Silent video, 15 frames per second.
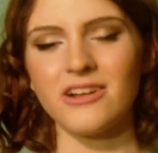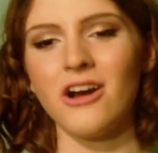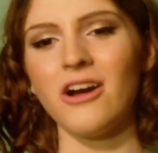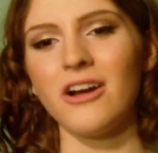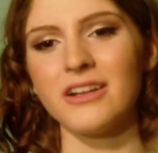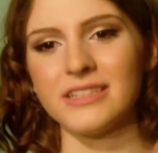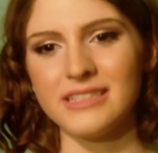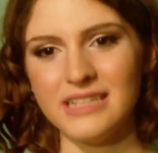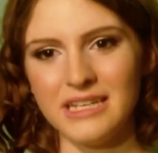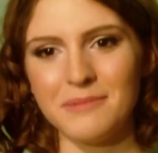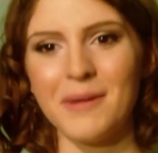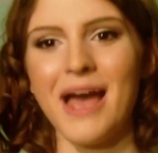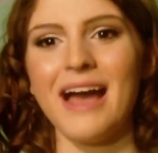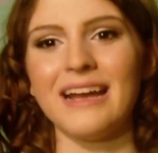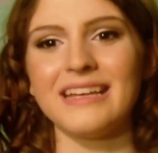car,
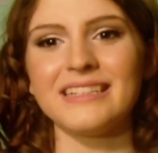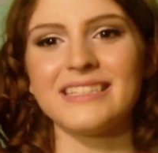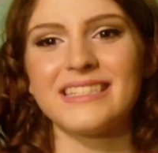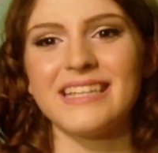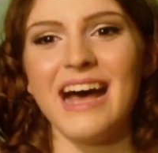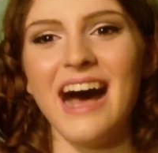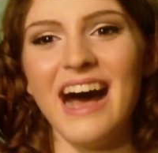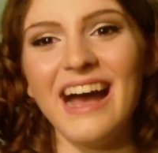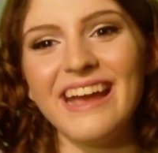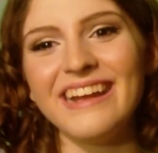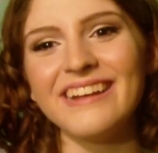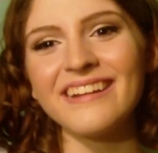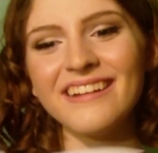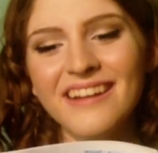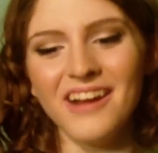sneak back
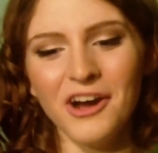inside